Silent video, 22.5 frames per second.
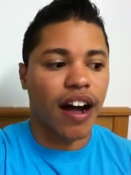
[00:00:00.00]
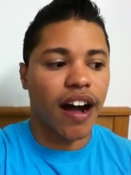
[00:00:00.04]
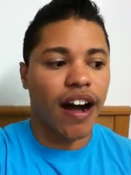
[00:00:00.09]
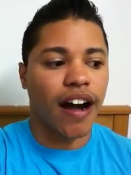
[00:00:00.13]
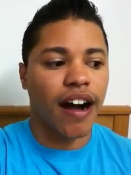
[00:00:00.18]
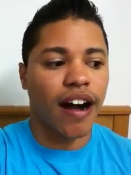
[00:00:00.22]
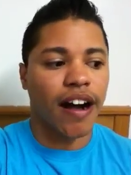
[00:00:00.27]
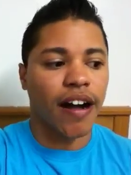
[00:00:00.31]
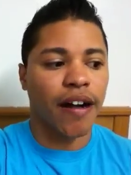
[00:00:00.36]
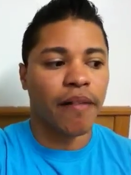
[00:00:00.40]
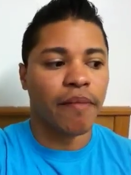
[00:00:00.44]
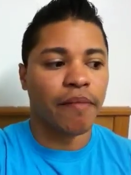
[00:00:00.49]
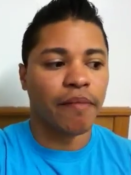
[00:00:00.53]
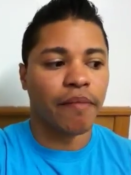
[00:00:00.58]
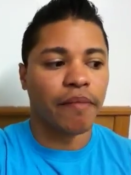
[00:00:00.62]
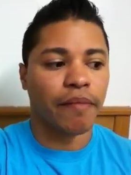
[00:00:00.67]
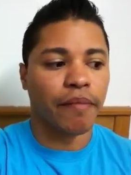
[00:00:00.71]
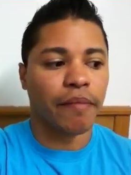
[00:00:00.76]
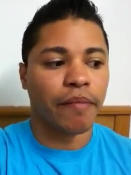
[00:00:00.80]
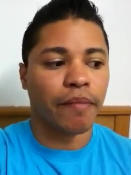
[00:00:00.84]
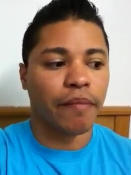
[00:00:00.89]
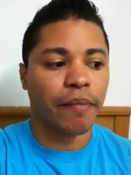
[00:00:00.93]

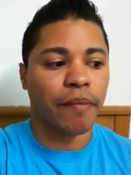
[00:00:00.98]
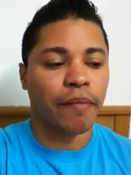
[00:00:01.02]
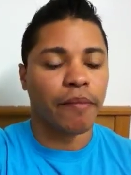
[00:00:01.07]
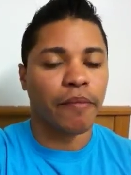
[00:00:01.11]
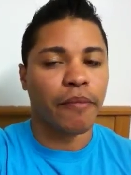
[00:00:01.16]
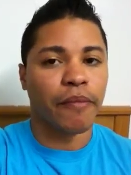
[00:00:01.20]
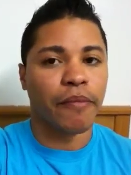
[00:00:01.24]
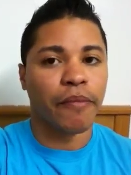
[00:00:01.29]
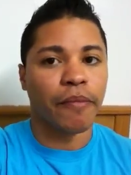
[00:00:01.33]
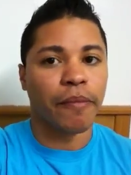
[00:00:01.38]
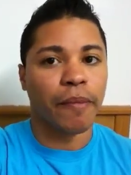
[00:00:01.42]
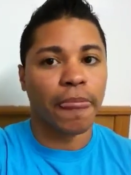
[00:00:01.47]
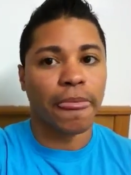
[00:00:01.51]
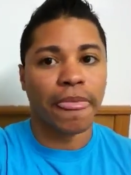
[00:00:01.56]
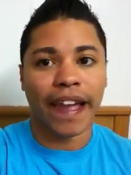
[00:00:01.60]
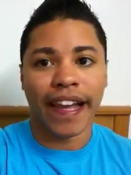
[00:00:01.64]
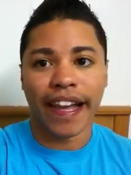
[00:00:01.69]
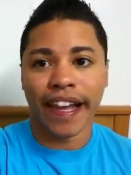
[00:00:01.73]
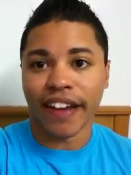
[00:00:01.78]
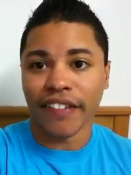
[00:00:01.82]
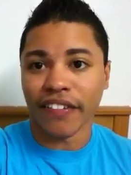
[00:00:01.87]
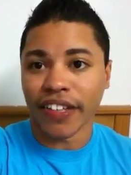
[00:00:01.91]

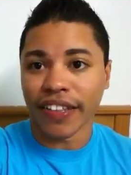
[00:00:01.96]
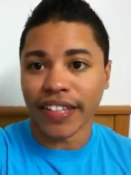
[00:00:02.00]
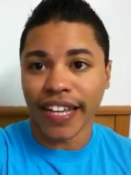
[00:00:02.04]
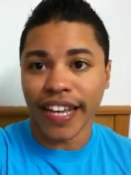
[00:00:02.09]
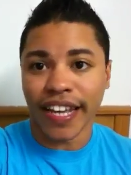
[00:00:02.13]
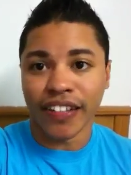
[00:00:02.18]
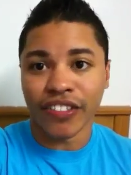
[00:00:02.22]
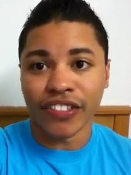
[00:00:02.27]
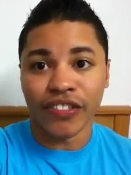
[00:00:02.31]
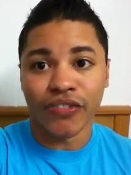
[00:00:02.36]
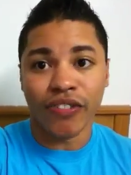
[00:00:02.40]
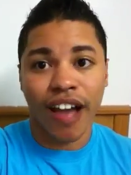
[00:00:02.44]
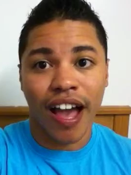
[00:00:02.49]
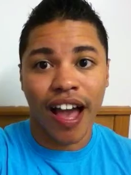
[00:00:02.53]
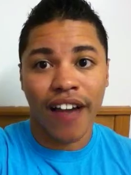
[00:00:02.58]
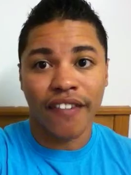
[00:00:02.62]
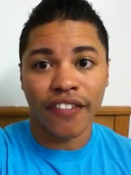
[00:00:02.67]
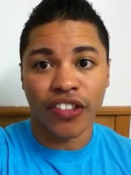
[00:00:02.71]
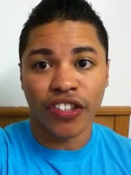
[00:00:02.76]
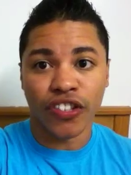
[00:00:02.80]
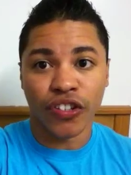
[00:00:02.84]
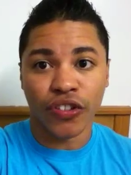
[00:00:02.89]
Like everything else, you
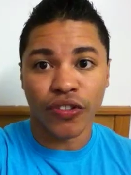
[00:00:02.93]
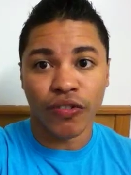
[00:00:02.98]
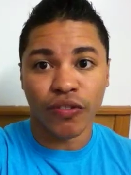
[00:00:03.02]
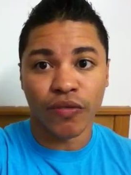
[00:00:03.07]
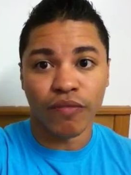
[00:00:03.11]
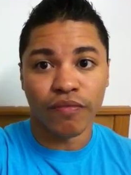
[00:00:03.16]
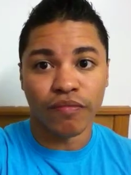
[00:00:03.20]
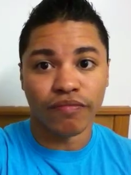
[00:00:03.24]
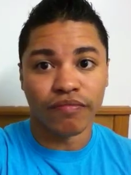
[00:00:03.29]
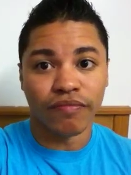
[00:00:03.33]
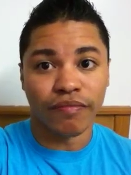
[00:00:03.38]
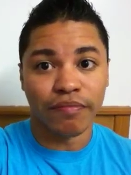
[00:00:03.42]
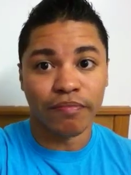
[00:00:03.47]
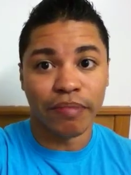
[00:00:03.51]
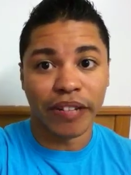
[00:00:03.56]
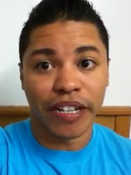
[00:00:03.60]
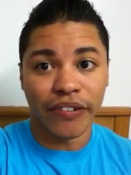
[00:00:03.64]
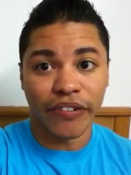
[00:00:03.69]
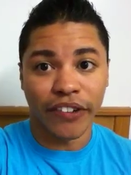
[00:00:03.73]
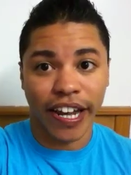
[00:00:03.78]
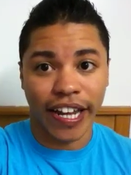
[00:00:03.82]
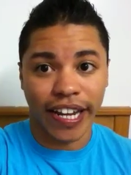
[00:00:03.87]
have to
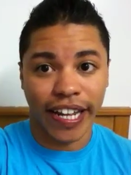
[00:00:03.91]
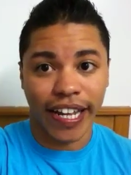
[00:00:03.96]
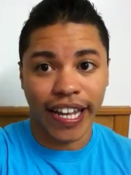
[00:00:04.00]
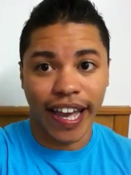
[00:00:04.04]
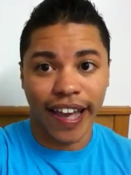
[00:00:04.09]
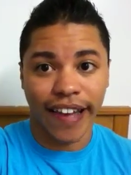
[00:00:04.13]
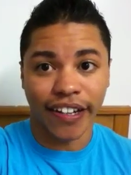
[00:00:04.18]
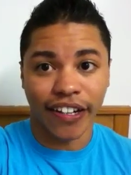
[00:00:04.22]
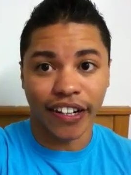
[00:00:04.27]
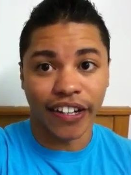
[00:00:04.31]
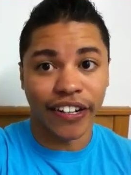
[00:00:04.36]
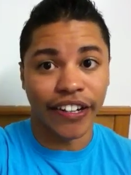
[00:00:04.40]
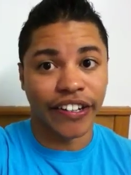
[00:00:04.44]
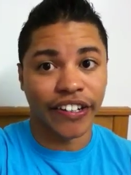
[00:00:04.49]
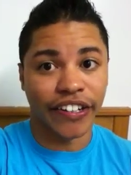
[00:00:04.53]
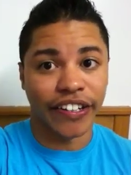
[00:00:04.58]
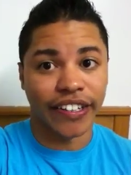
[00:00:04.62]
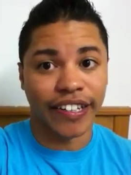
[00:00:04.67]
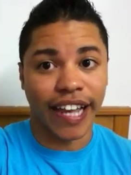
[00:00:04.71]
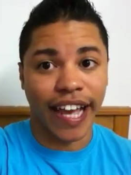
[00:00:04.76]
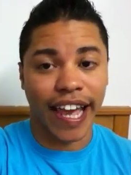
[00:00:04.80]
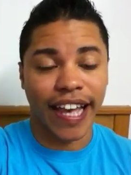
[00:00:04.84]
be ready and
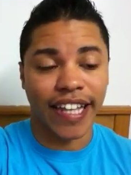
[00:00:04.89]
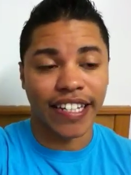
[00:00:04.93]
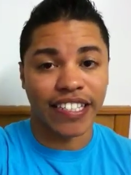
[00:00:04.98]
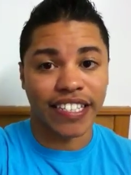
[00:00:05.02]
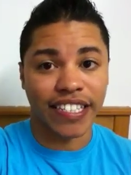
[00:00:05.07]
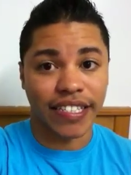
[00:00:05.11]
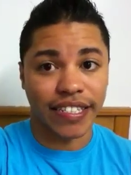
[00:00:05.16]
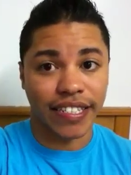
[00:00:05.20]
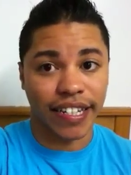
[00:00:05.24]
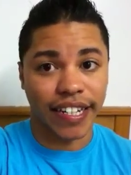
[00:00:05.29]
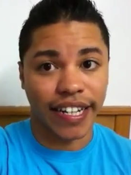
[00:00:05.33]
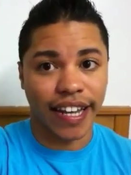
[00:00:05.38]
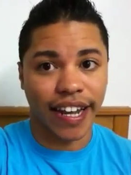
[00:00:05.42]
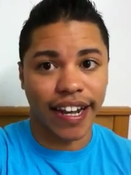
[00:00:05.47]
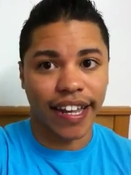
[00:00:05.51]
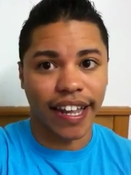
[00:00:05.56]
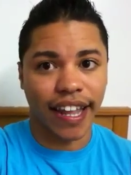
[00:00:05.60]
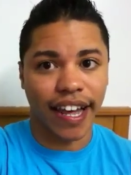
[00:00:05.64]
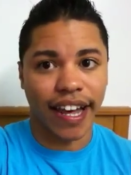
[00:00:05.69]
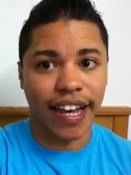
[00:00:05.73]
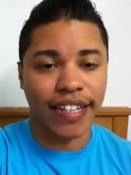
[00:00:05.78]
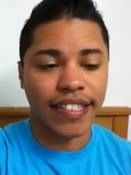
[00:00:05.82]
learn and study a
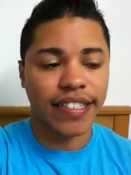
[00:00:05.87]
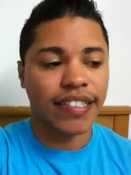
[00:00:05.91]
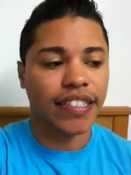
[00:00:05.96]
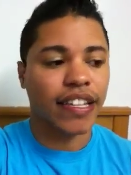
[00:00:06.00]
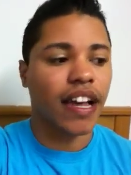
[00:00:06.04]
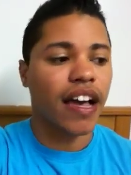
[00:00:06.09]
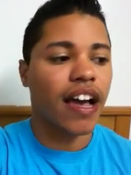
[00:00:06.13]
lot.